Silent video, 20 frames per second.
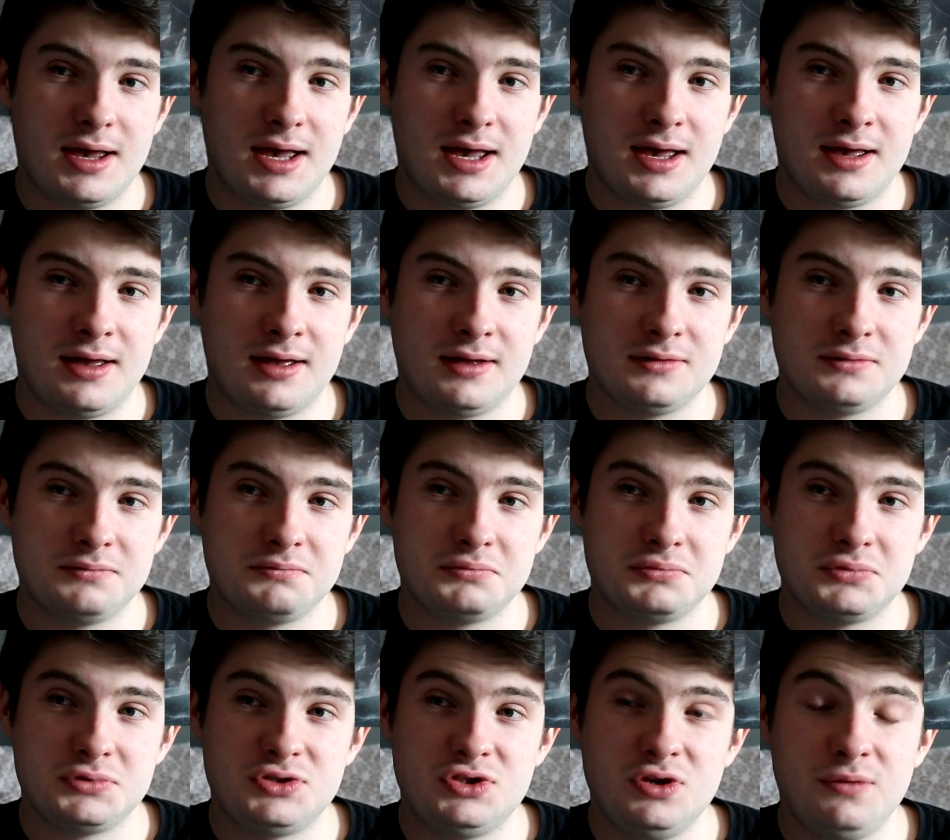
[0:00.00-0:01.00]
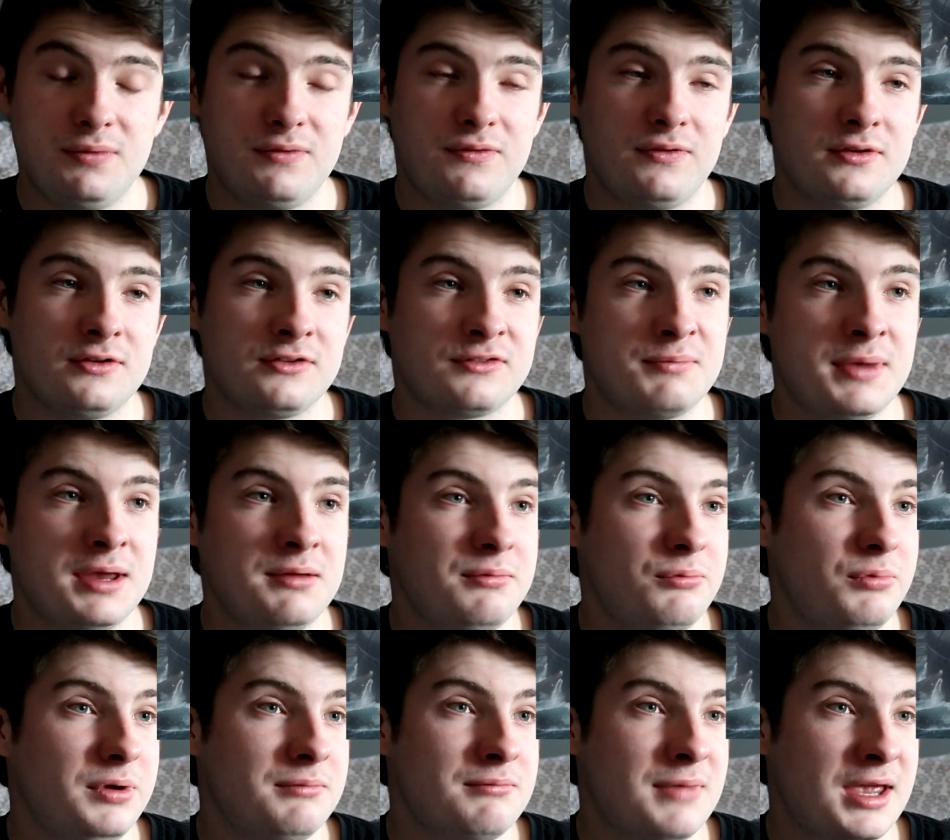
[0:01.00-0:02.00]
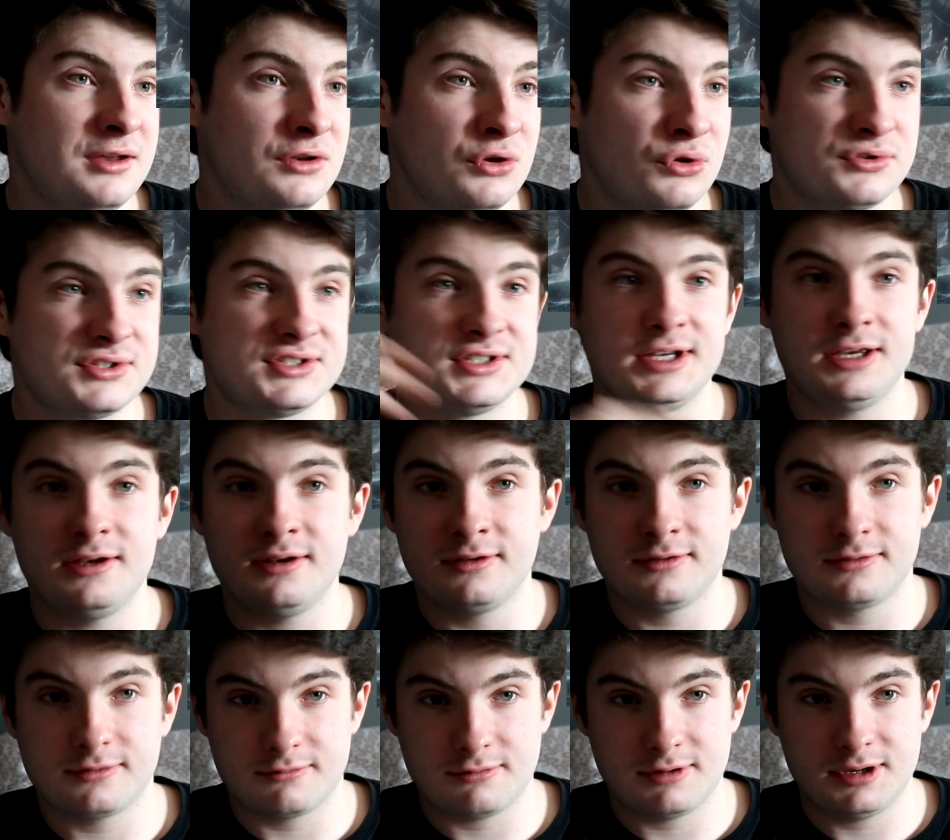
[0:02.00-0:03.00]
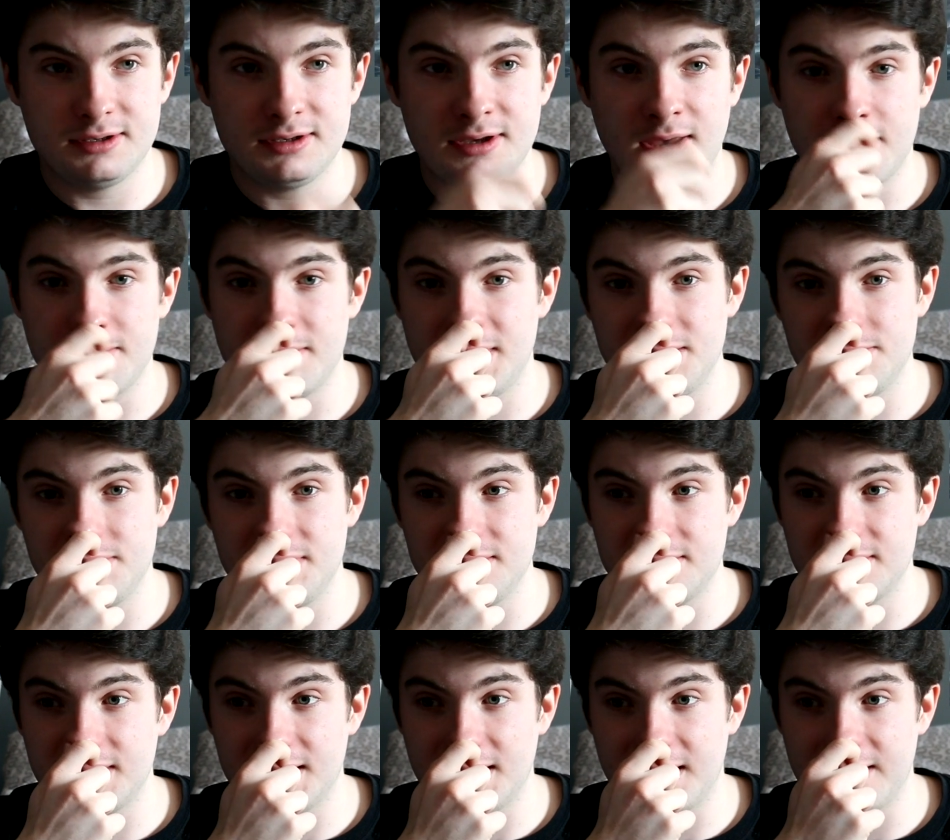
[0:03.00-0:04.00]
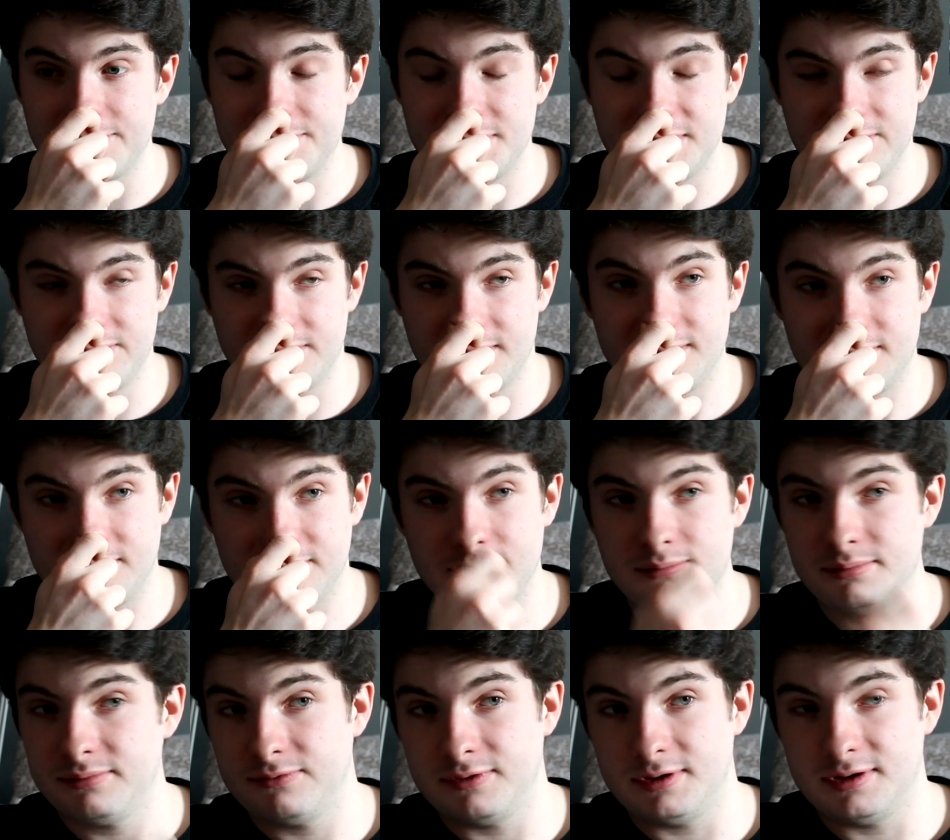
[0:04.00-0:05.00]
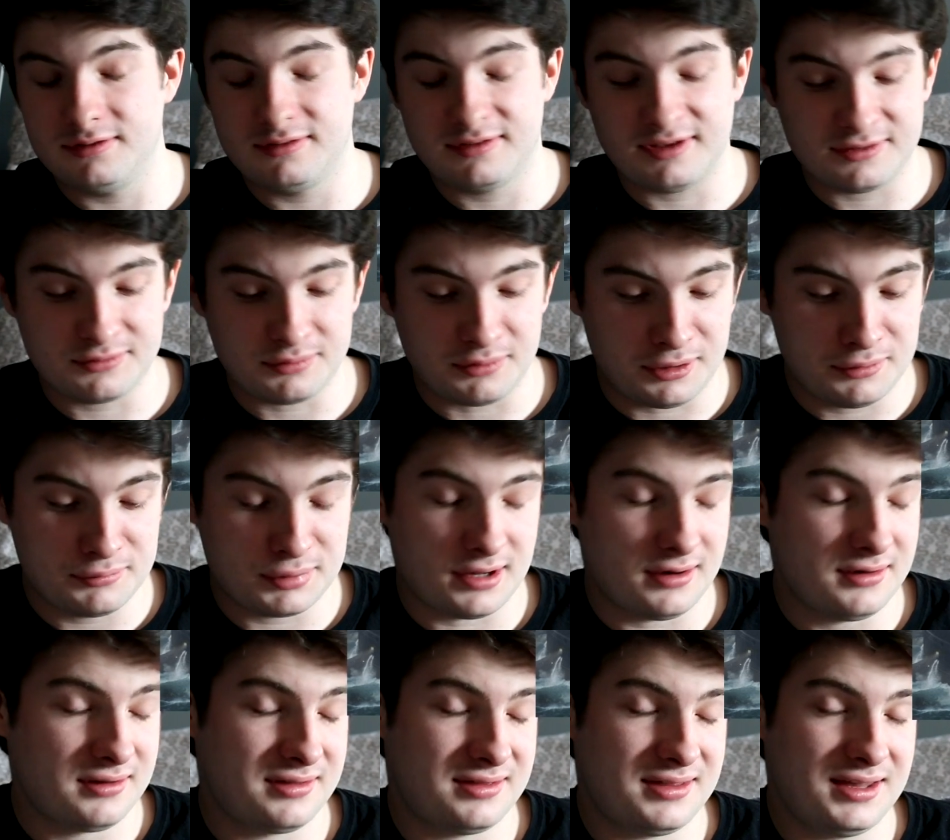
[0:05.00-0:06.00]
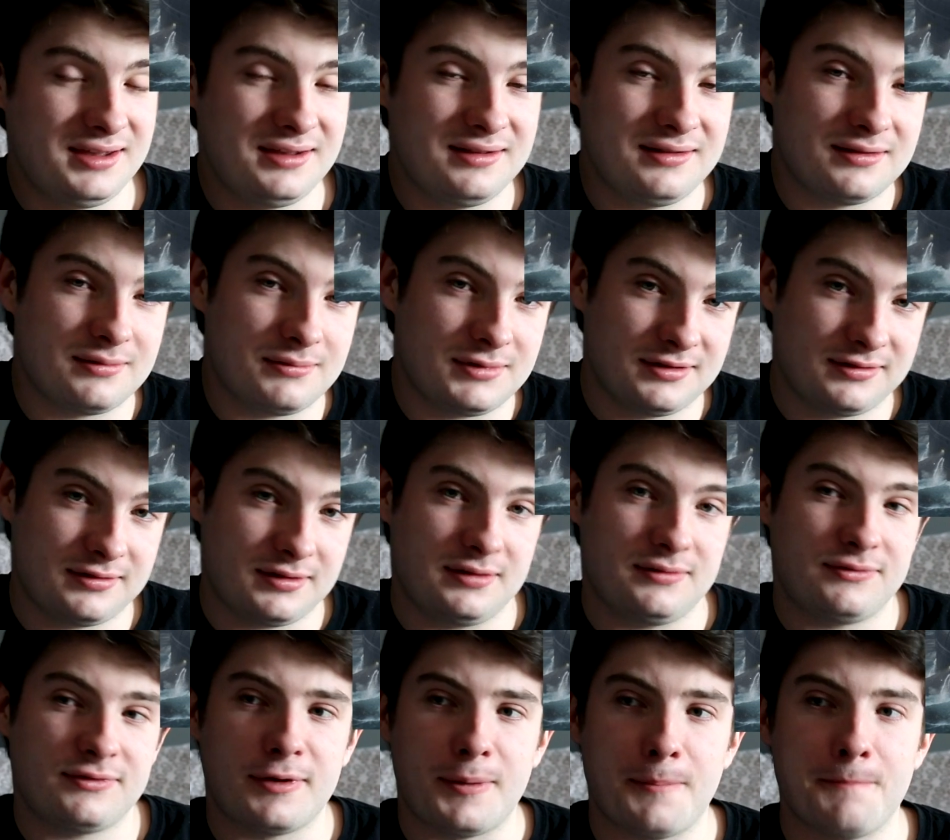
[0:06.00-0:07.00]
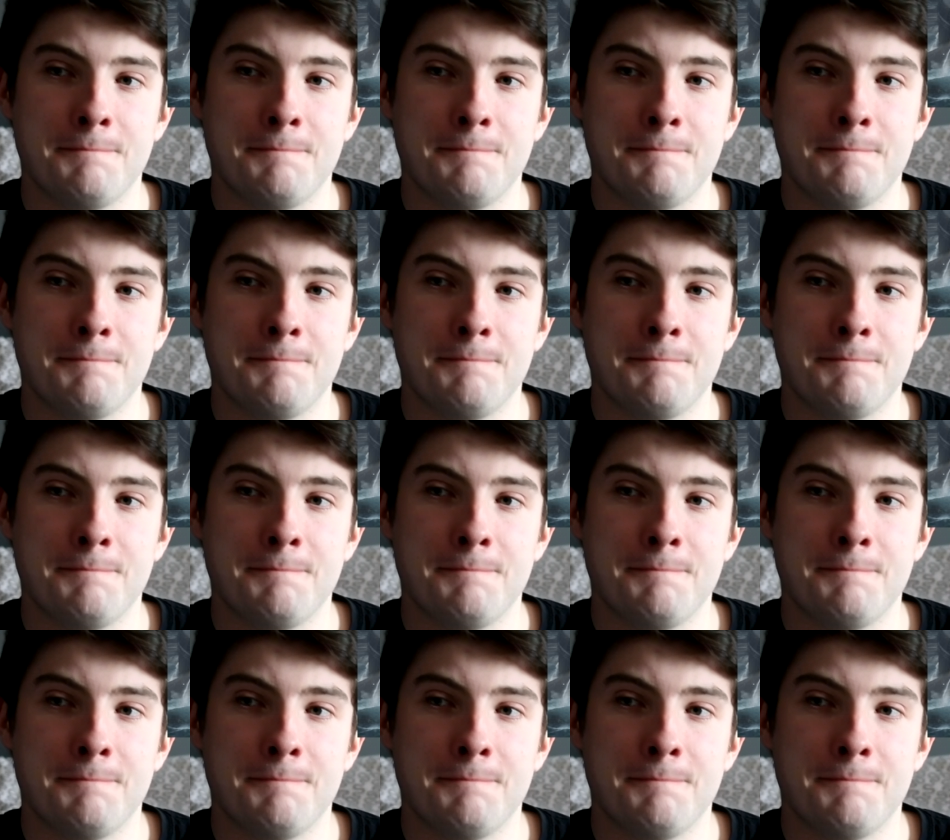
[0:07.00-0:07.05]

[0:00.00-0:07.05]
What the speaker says: and supervillains we may not see in the screen yet. Maybe they have been fighting the supervillains. That's what I'm kind of thinking to myself.